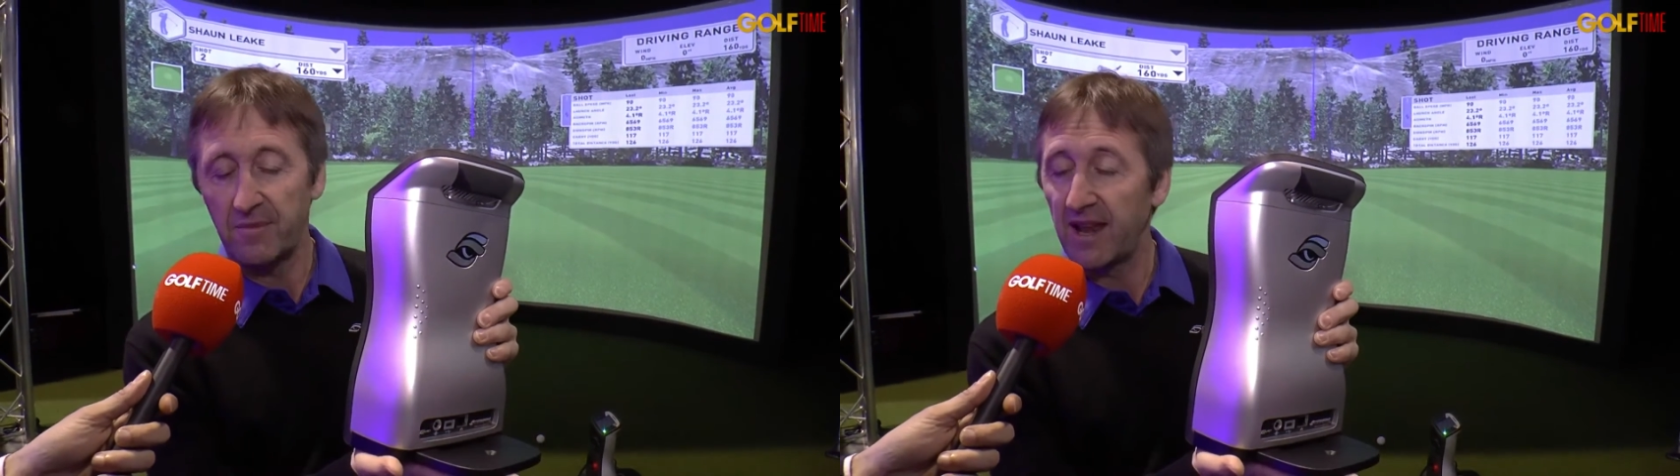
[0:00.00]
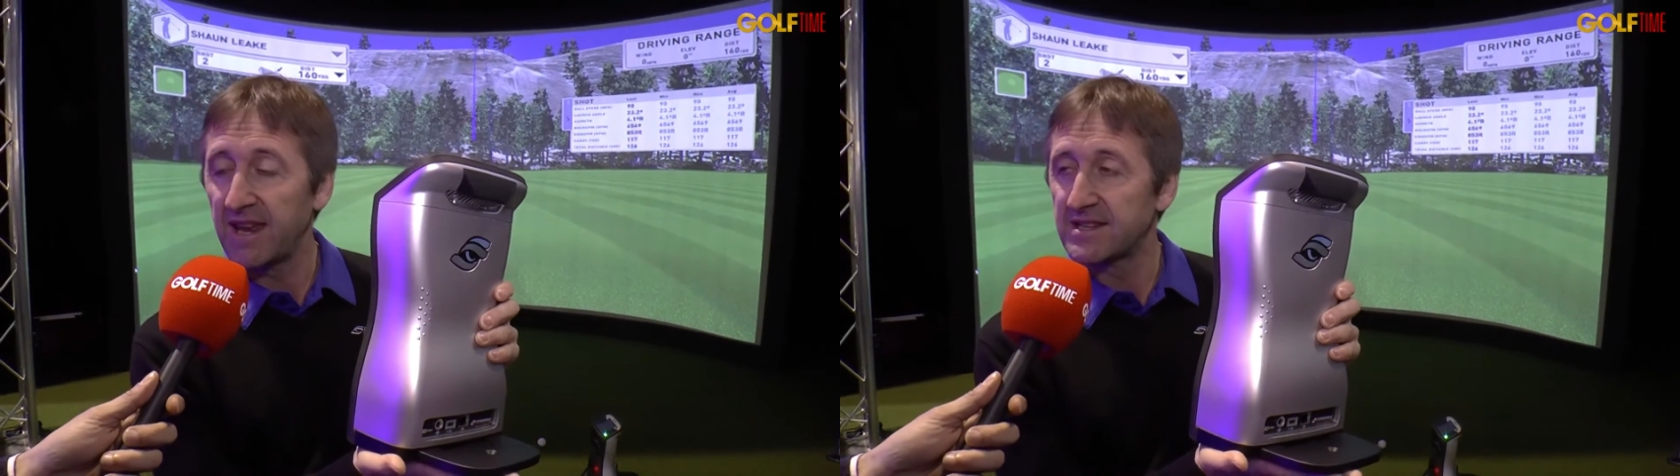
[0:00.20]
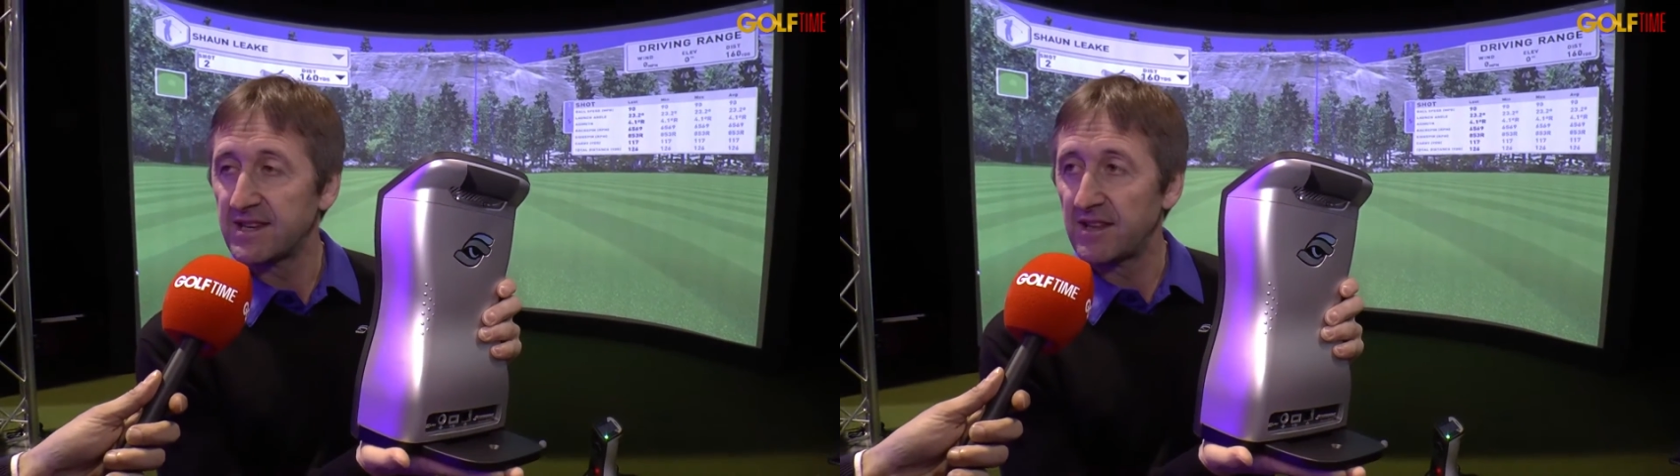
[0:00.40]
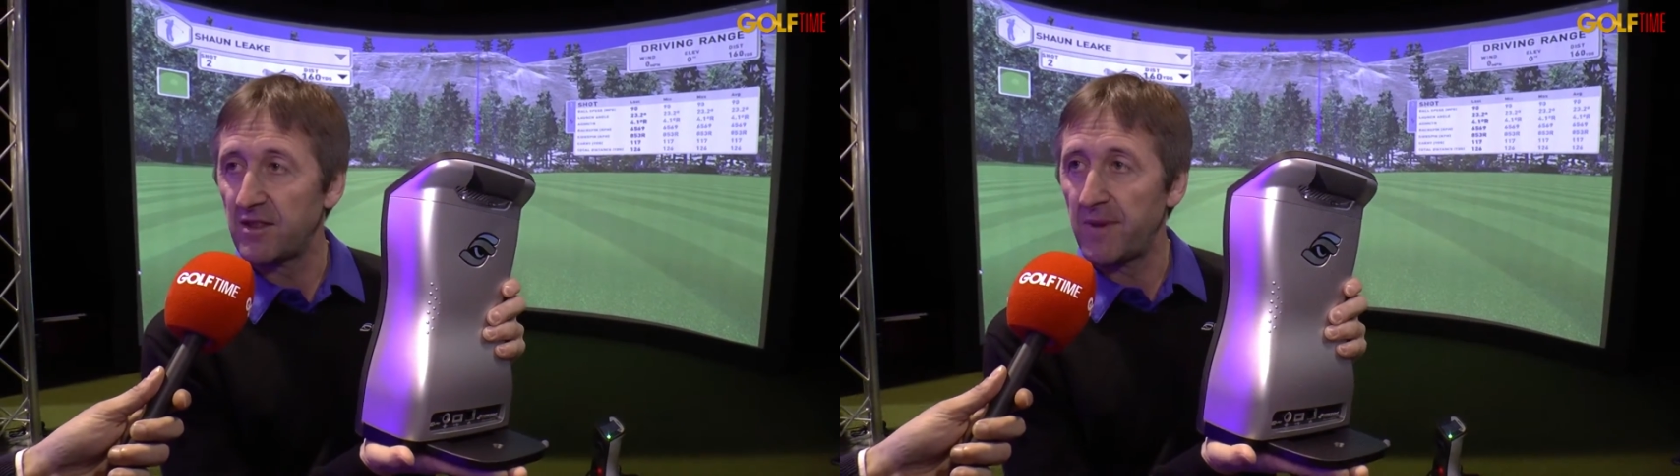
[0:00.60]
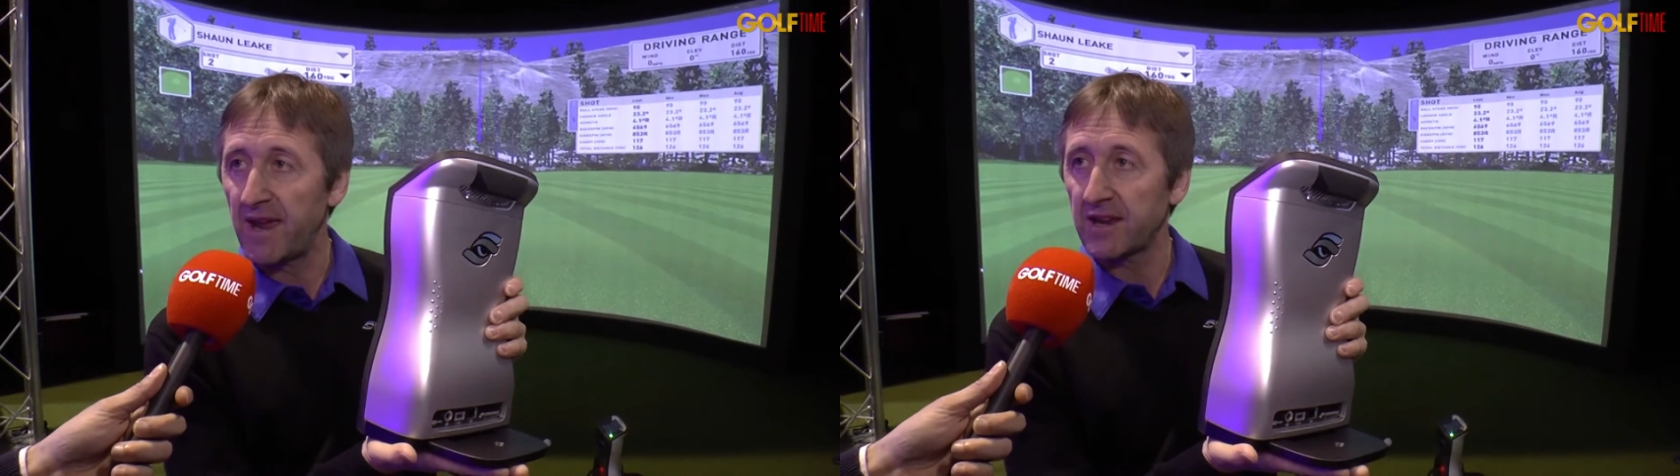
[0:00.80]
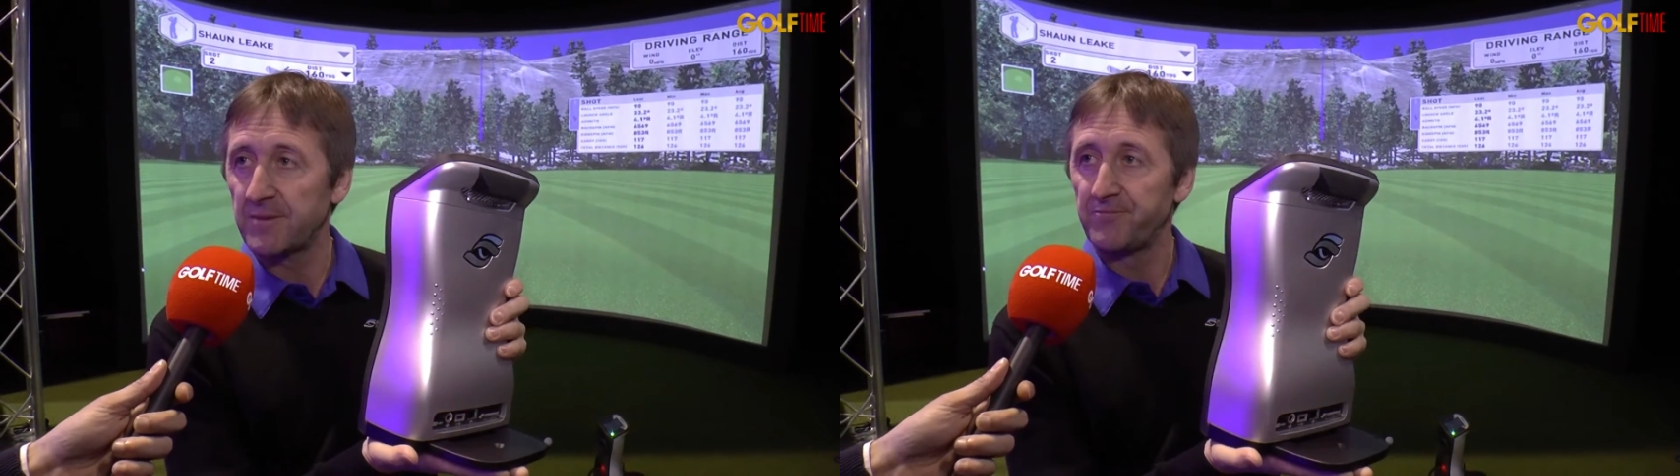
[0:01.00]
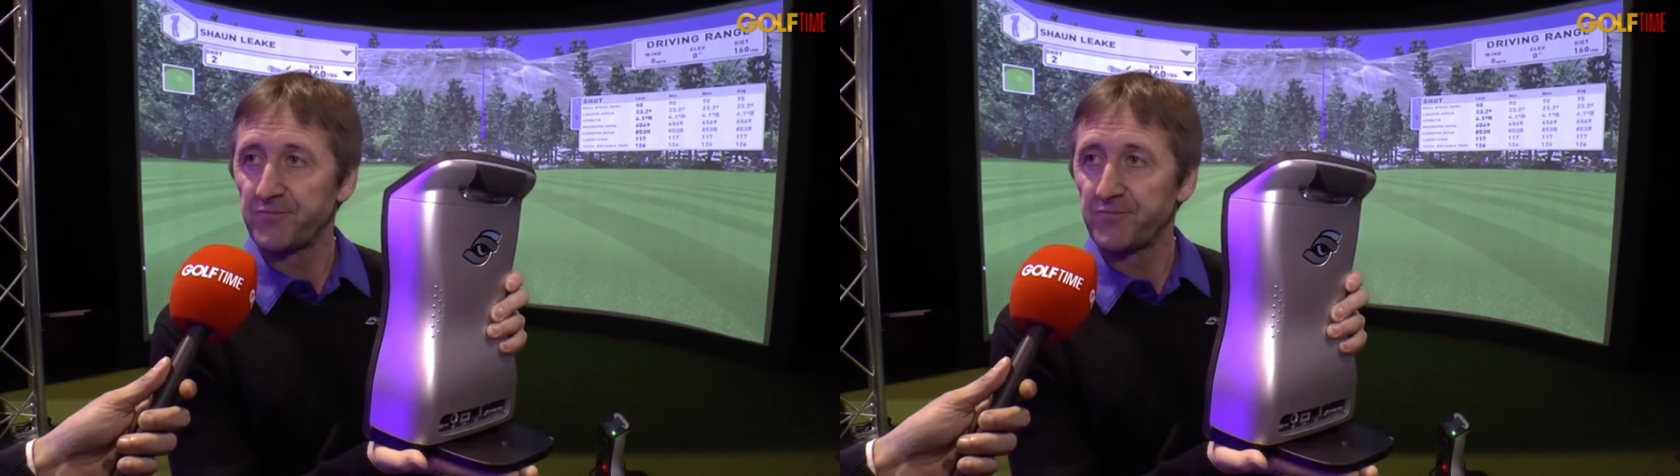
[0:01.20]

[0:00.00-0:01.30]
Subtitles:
plate at the back,